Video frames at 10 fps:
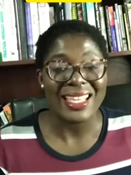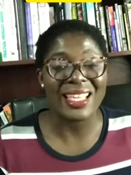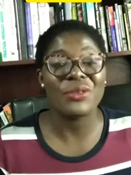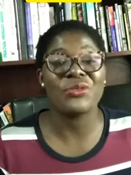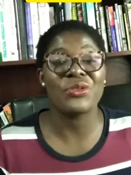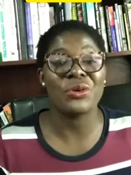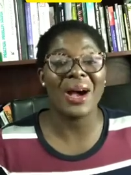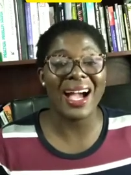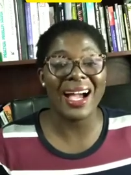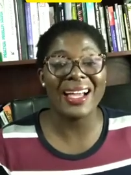If you
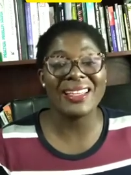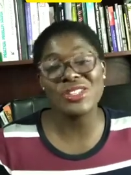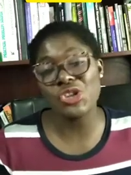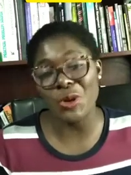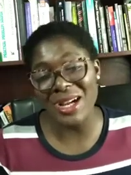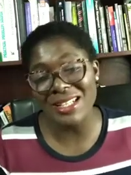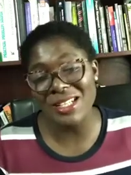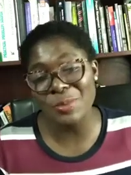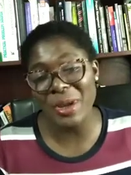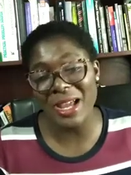are in
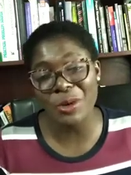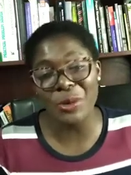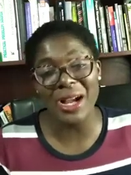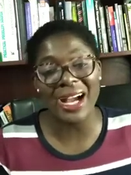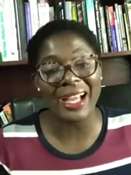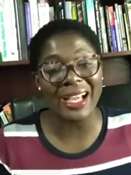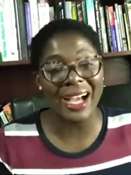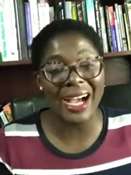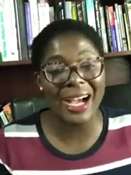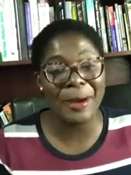Johannesburg, where I
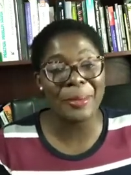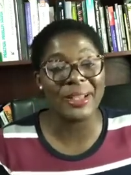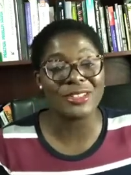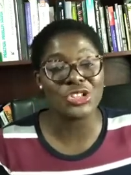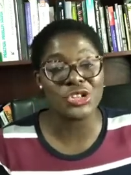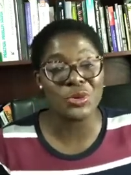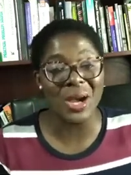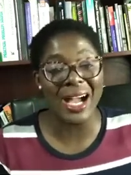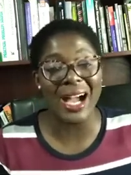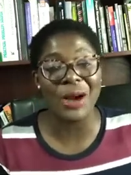am, and you
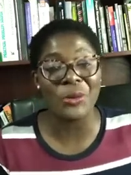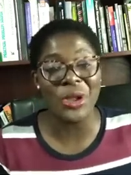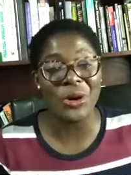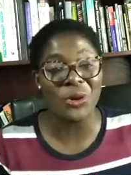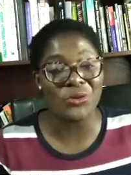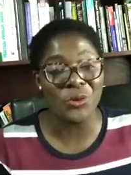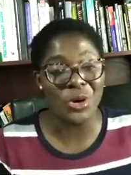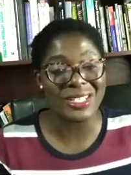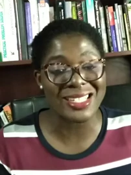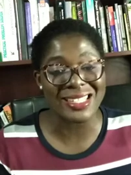are aware of
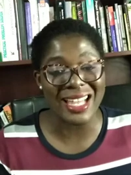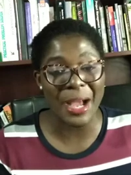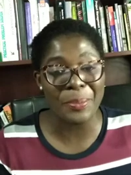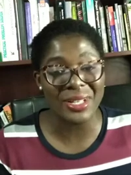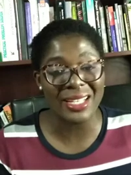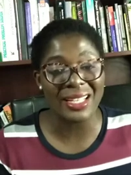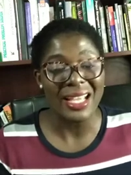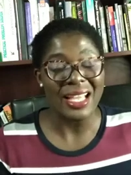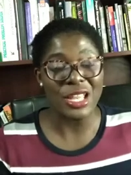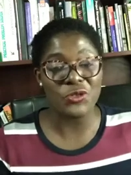what is happening,
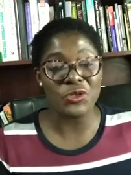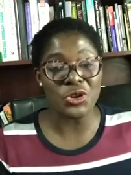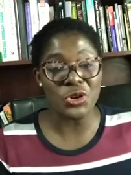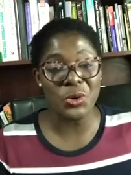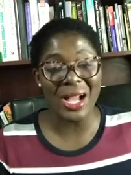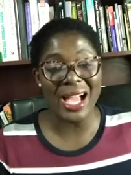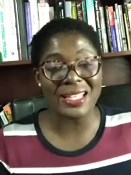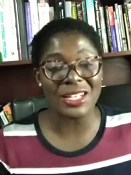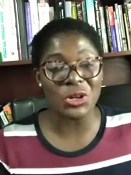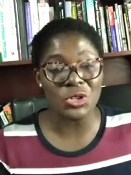if you look
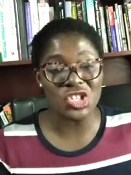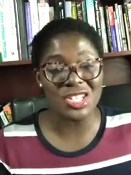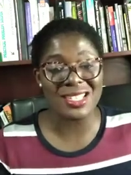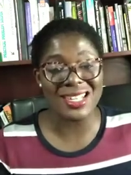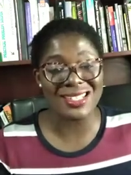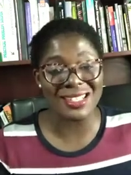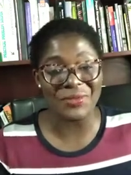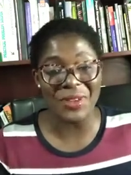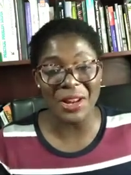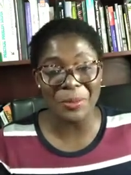at the logistics
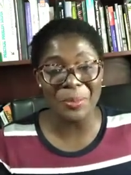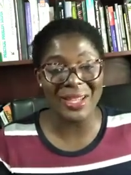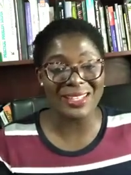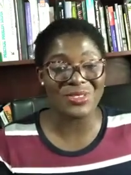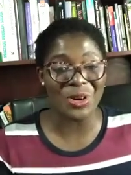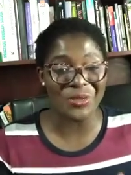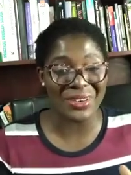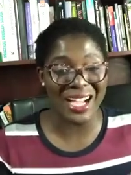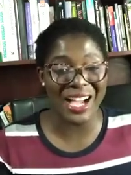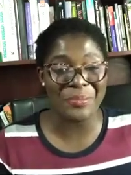development
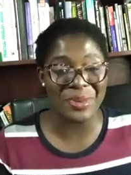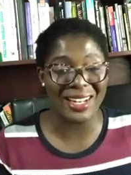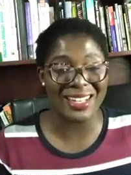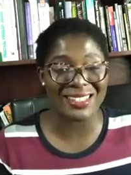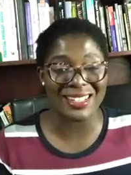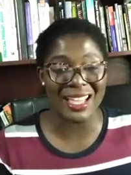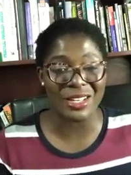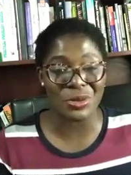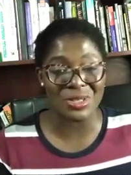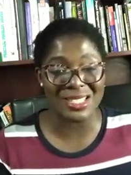of companies
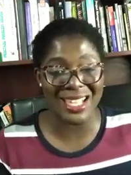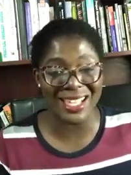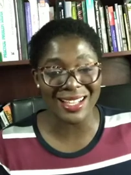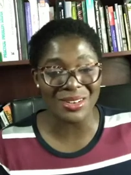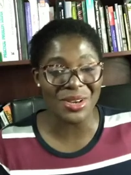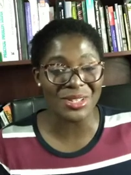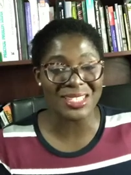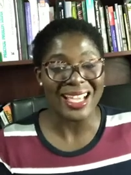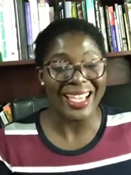like your Takealot